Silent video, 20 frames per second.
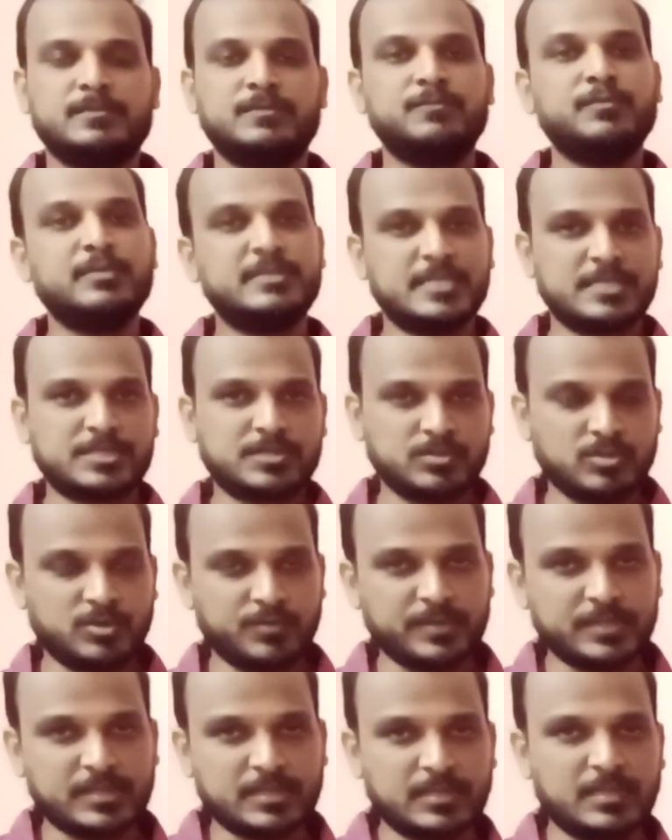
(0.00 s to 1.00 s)
We just go
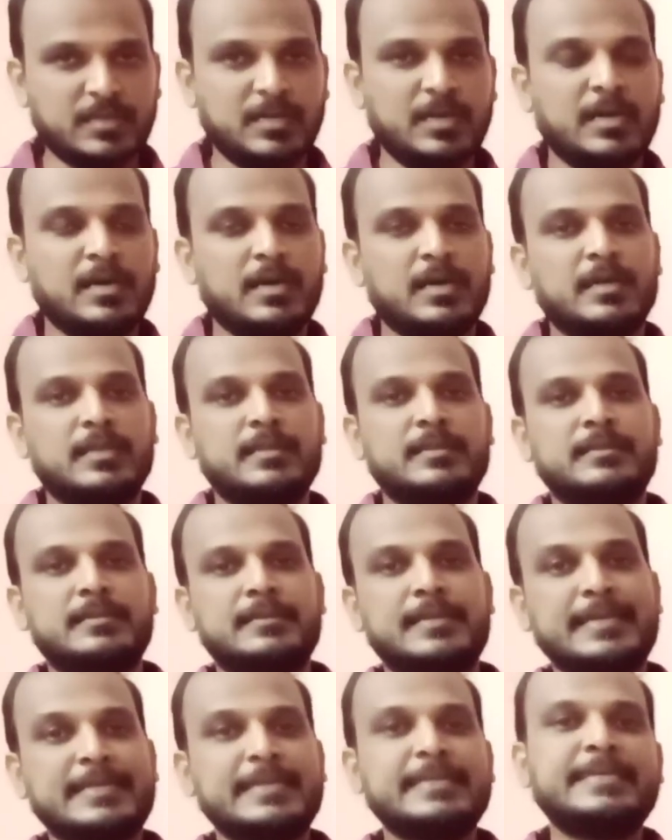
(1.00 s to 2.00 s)
with
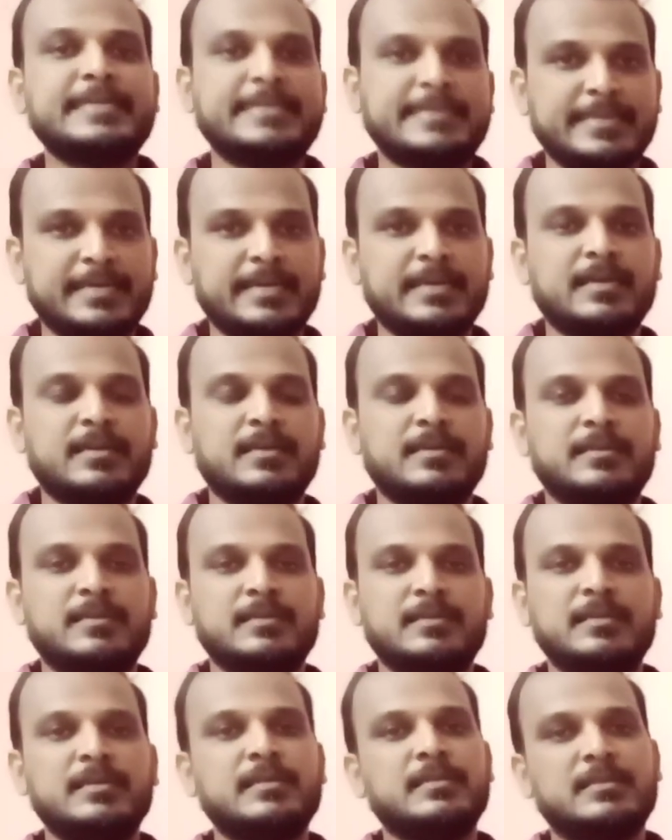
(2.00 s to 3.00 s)
that detail
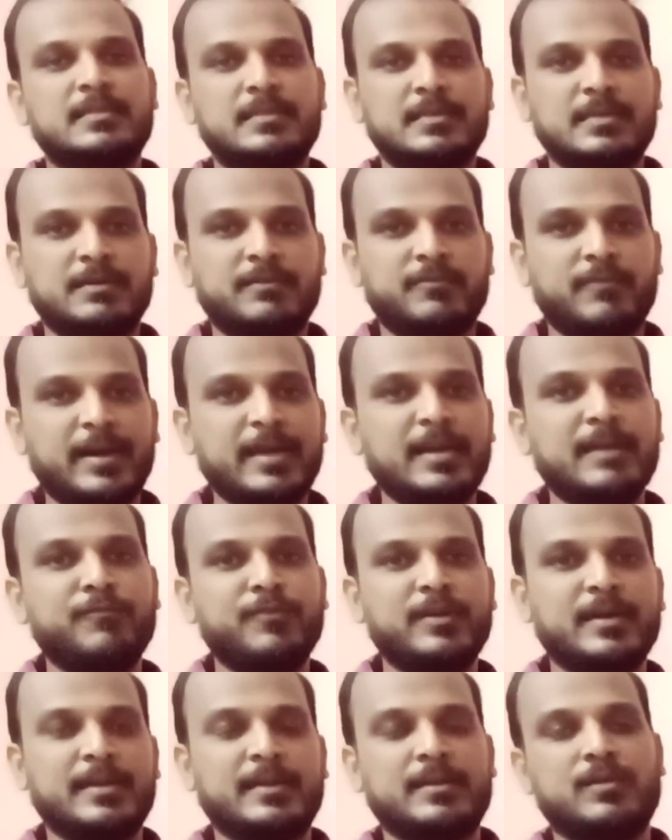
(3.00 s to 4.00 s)
in the while we
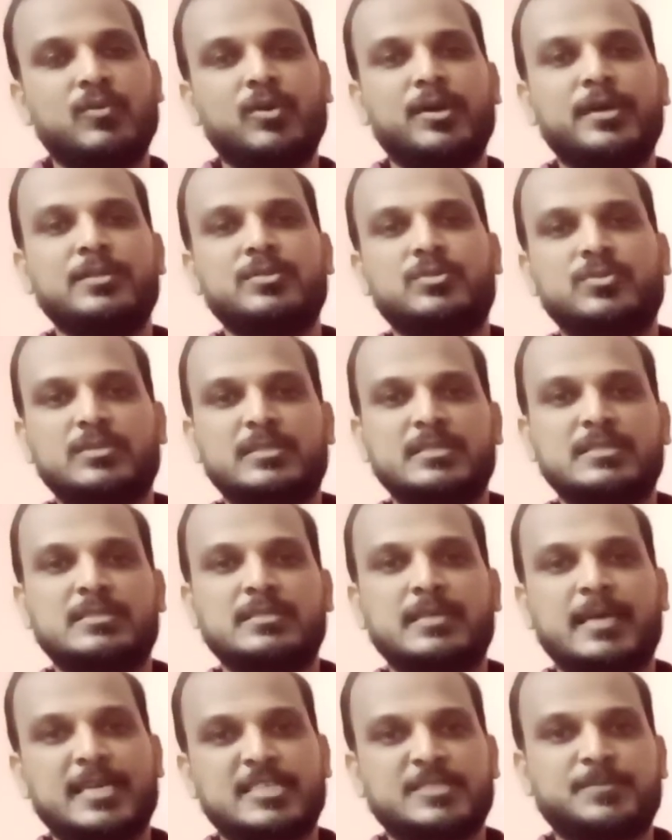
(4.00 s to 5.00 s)
are going through this
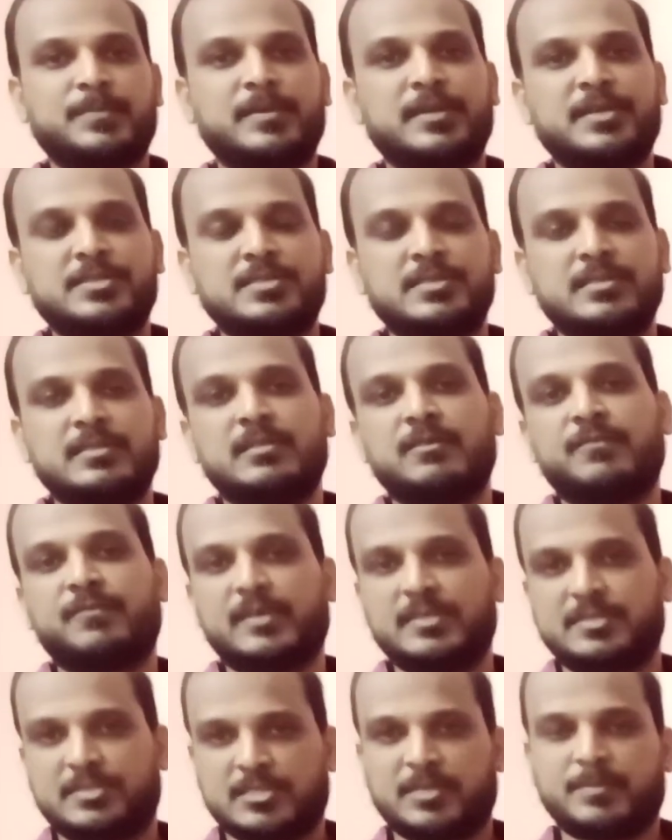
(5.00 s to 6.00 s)
explanation in the
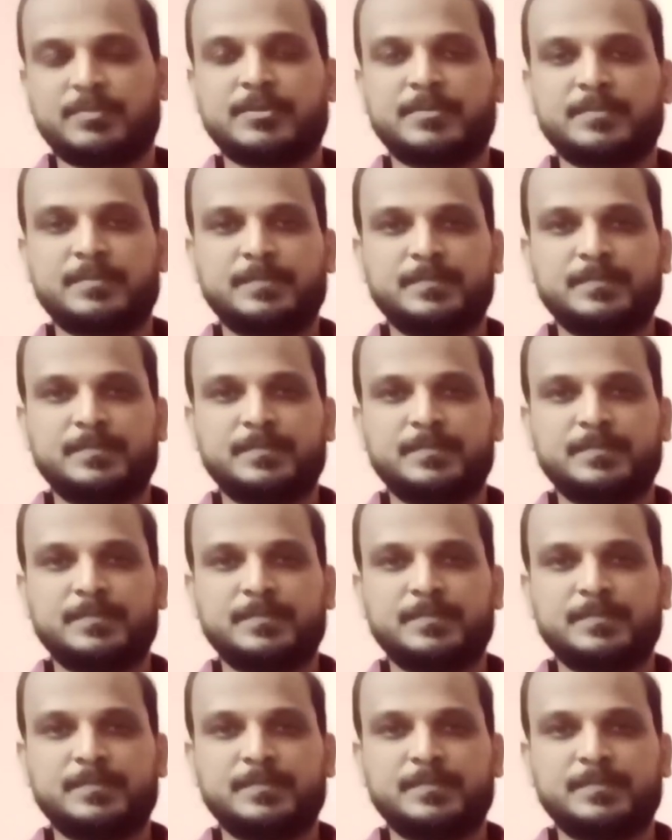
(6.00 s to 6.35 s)
first chapter.